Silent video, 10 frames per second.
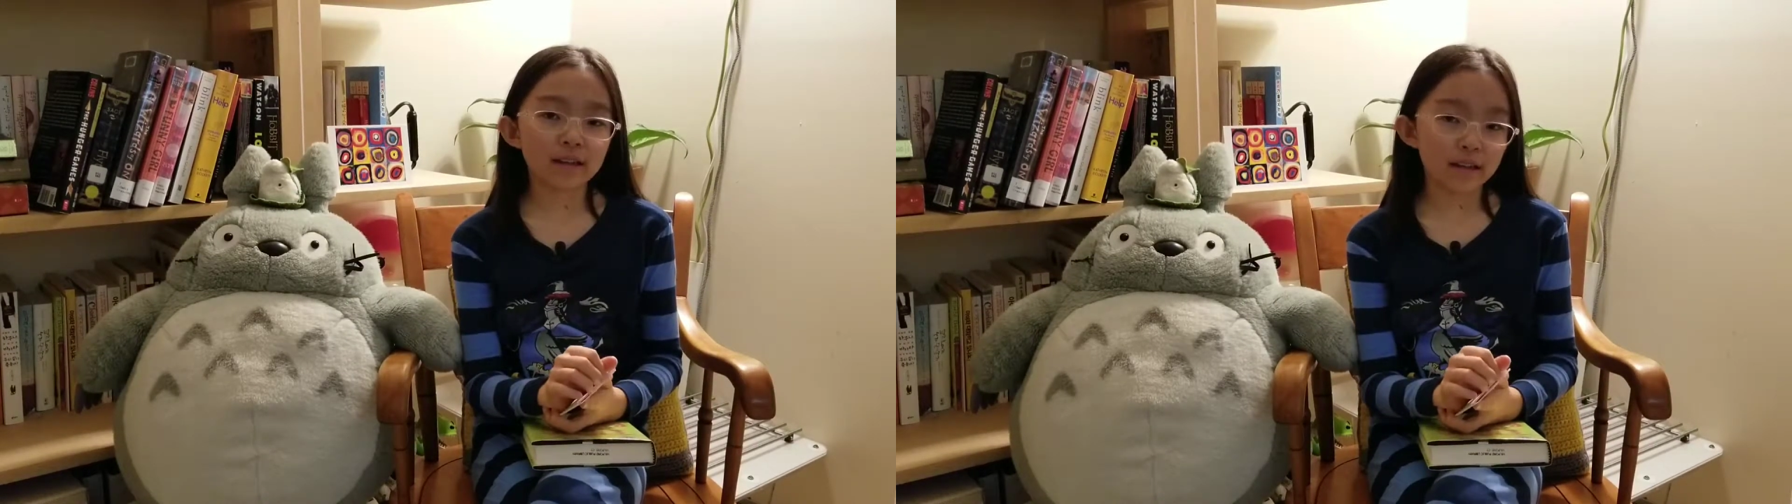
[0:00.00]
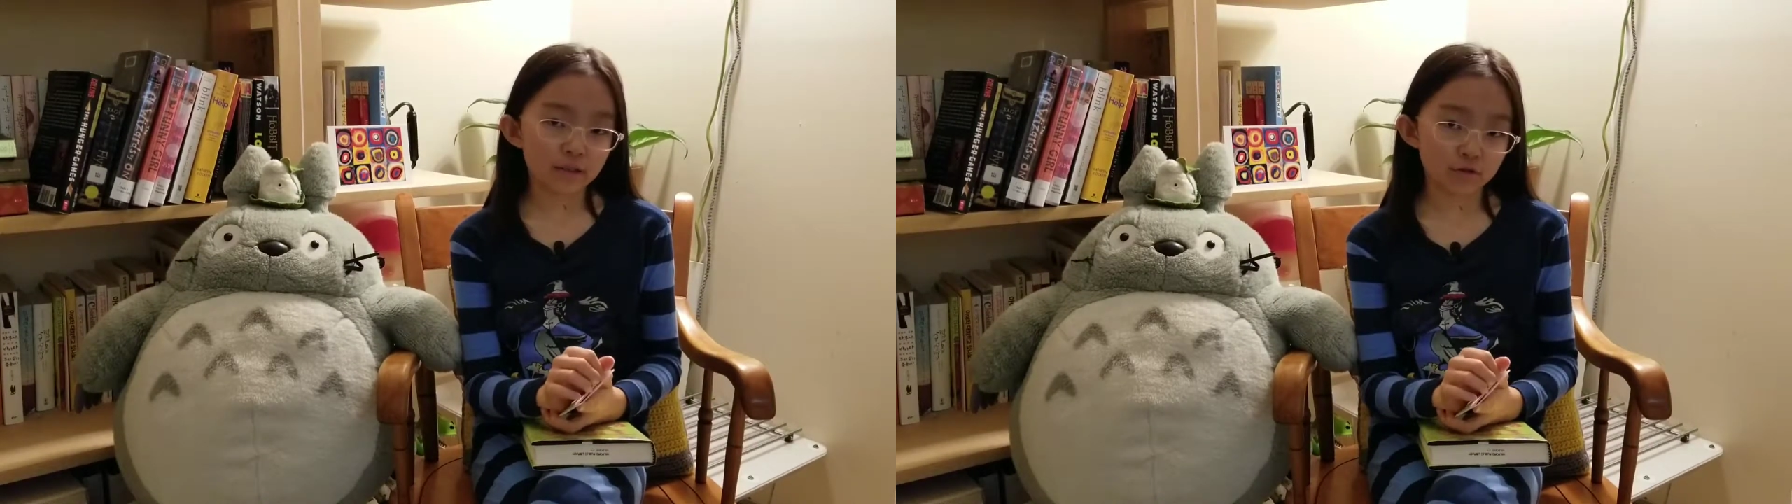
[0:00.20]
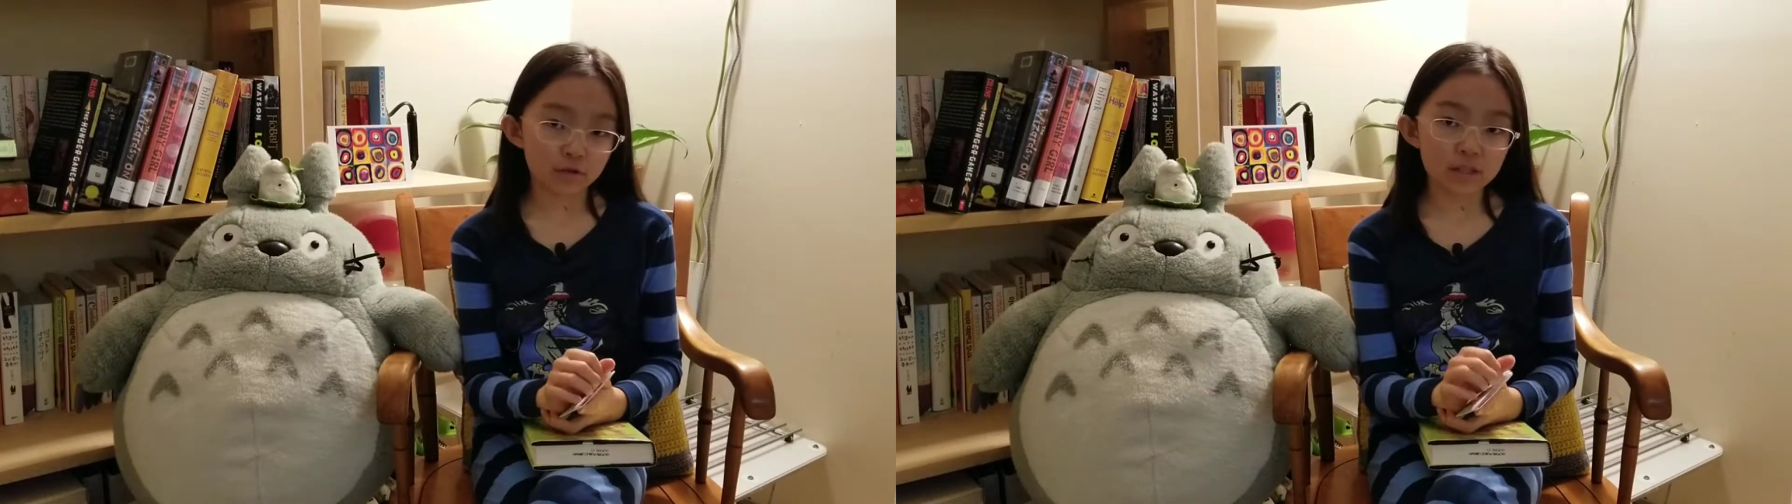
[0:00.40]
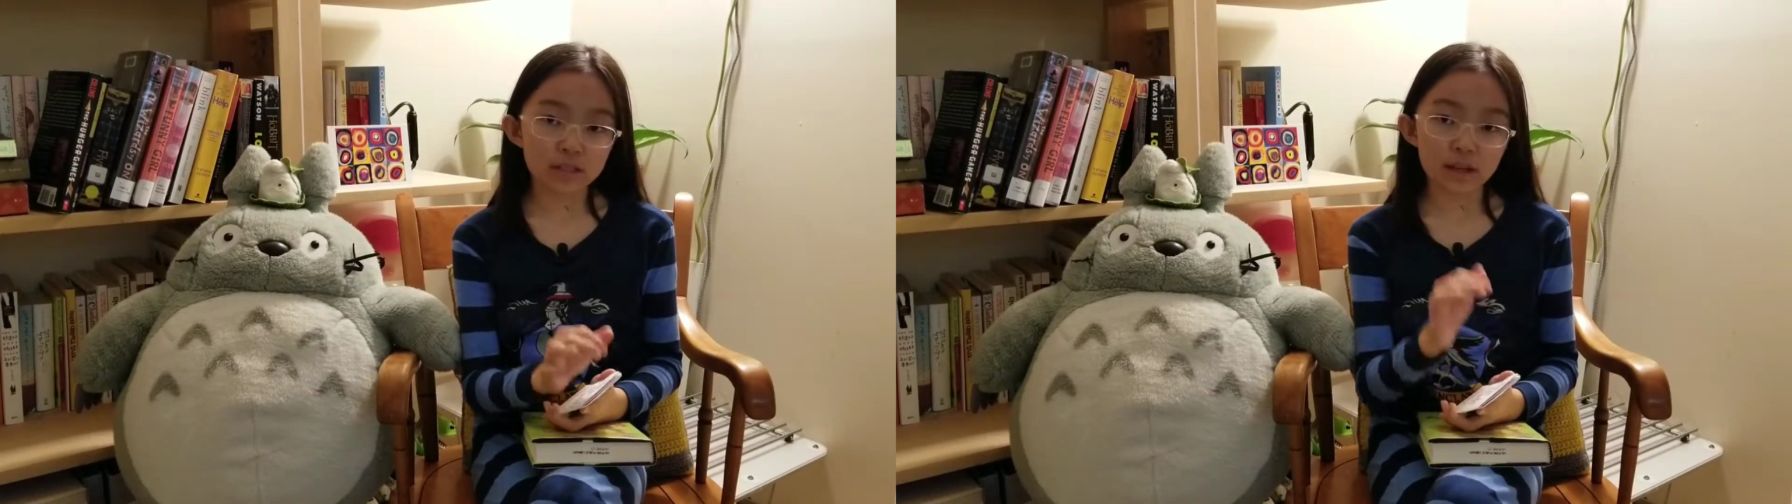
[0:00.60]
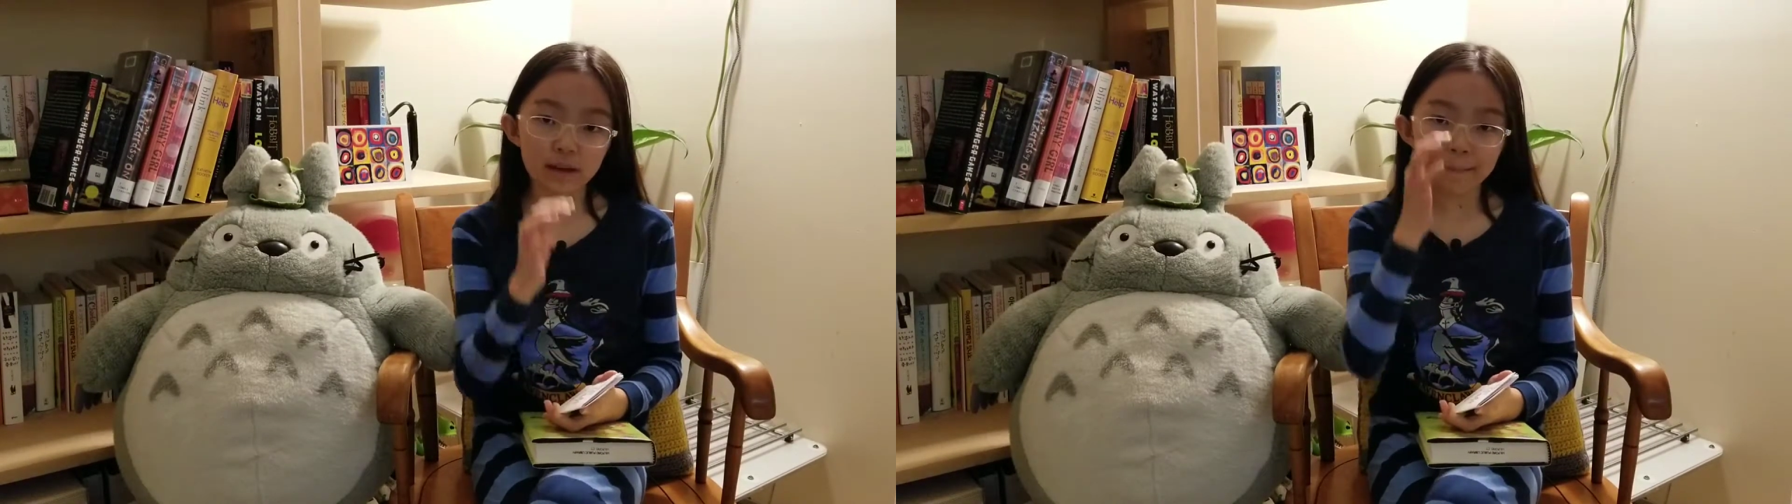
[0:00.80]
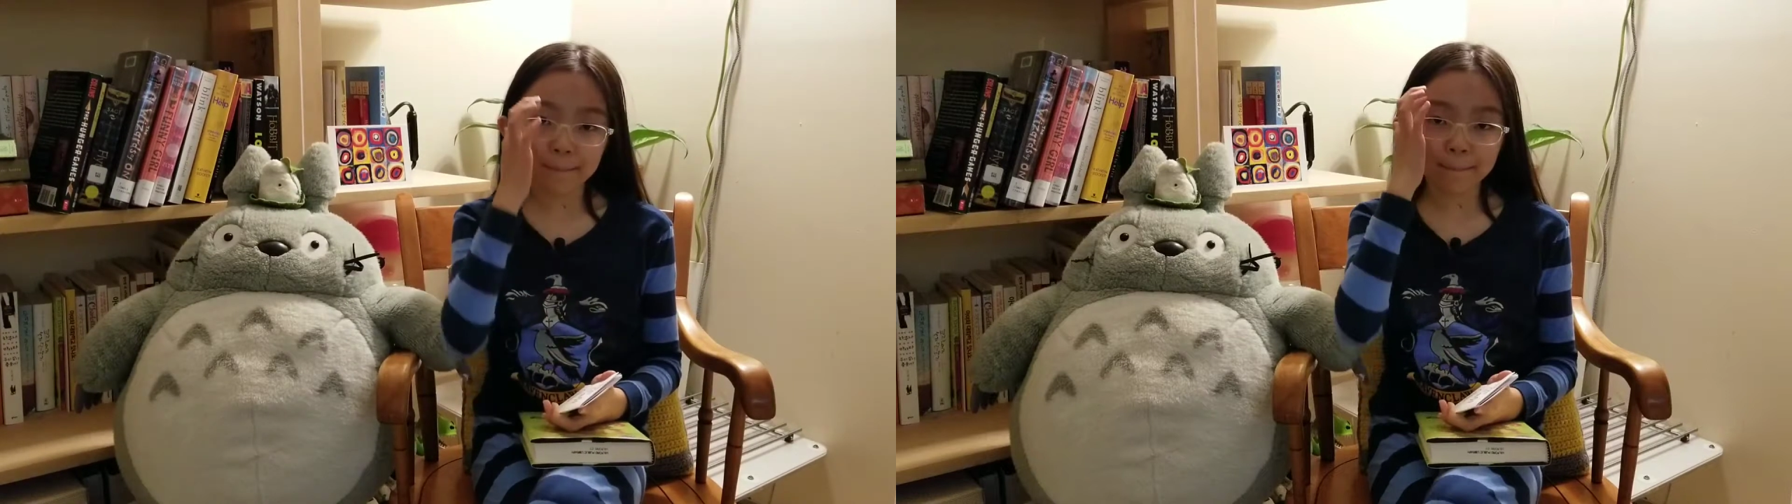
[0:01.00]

and interesting.